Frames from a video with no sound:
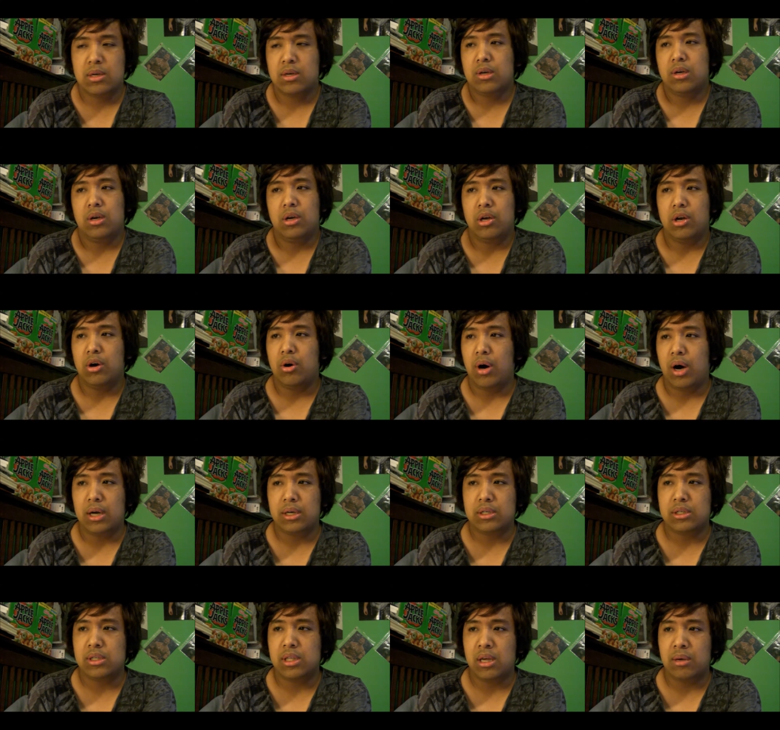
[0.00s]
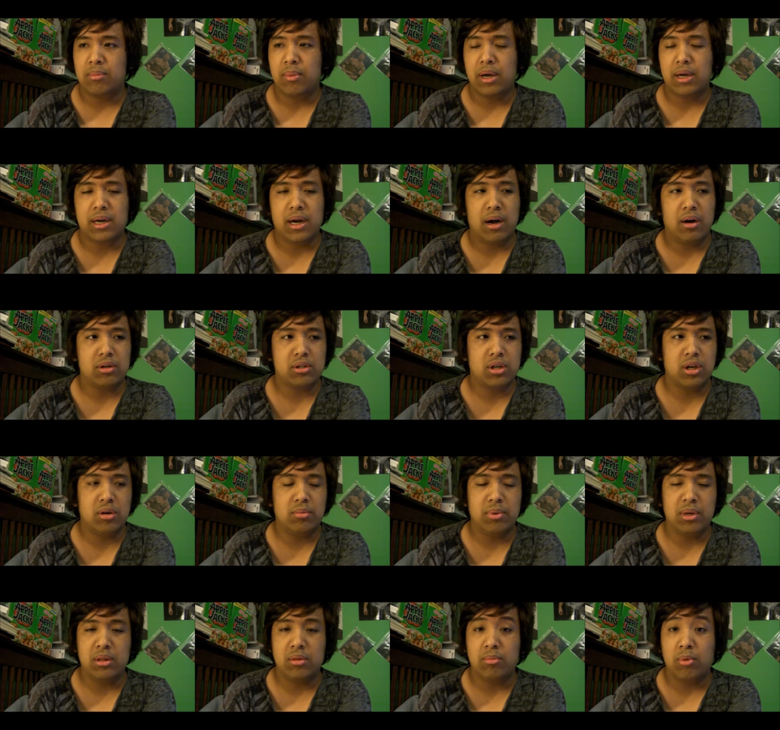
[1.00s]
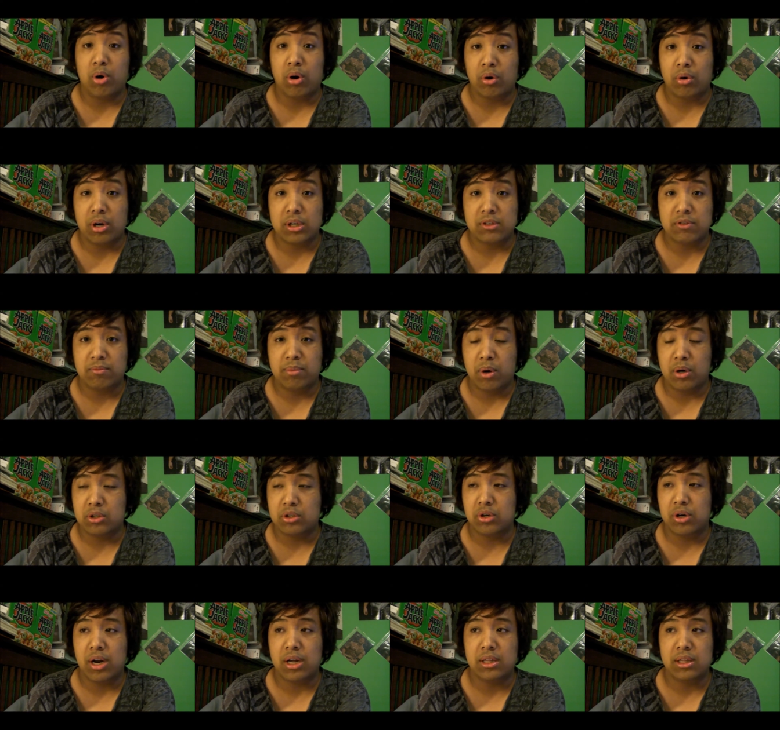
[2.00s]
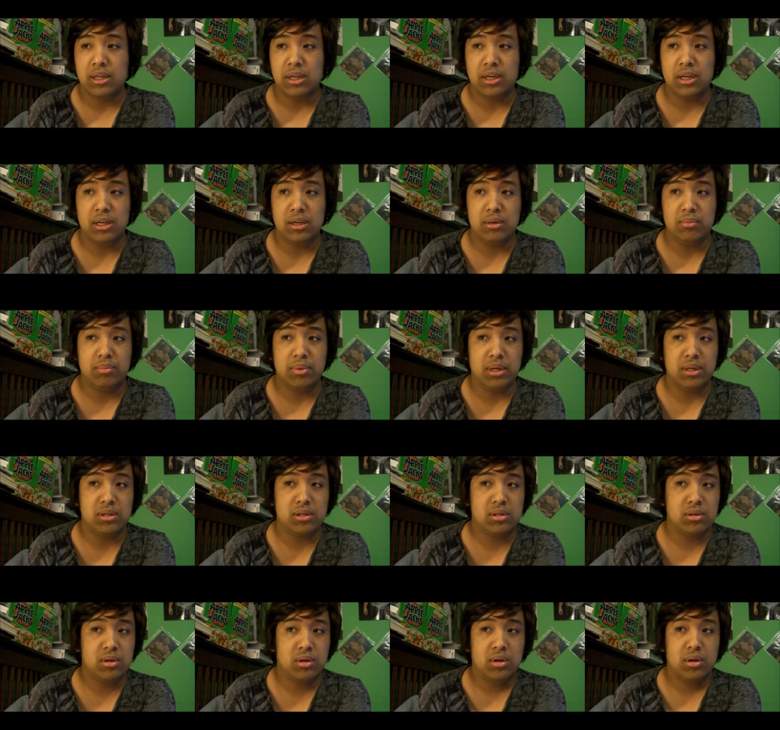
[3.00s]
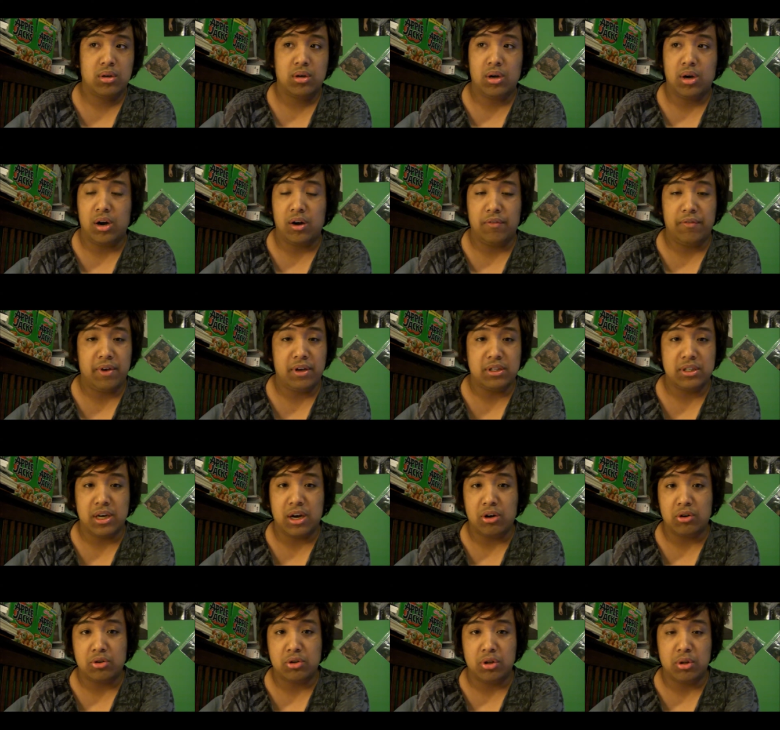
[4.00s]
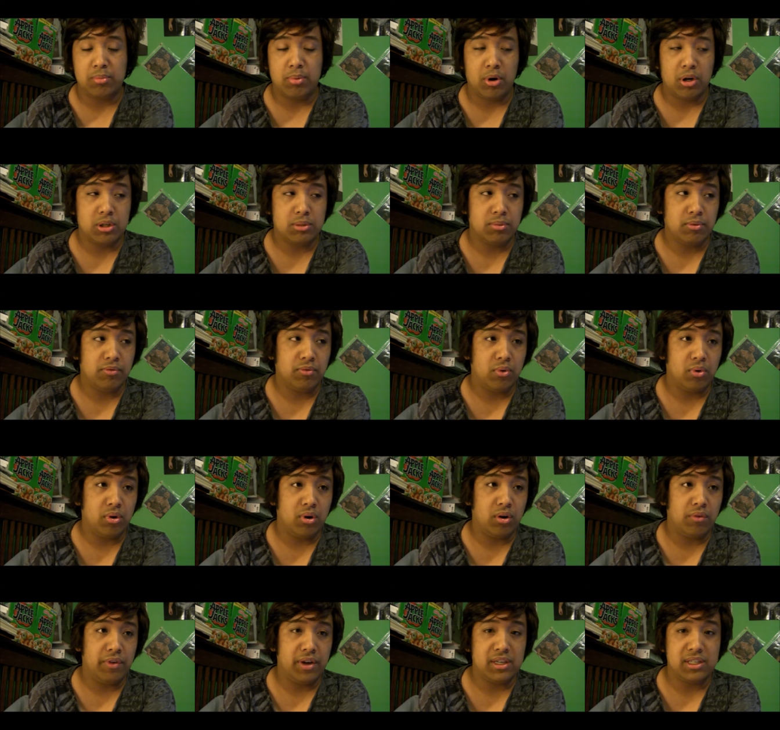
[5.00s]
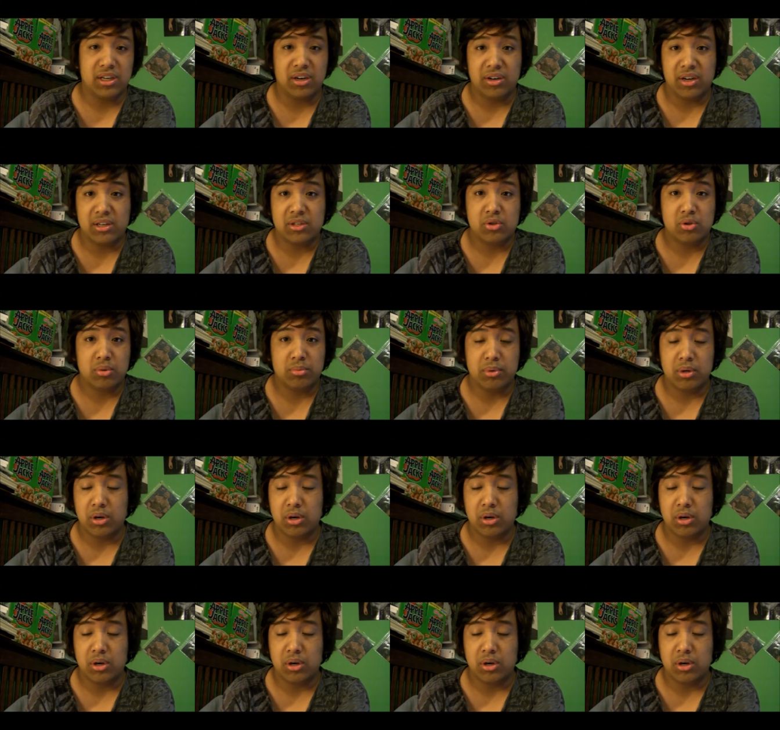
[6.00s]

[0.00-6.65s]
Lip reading: you know, I just think Mike Kyle's going to be the more aggressive puncher, and I think he beats Feijão to the punch before Feijão gets to him, you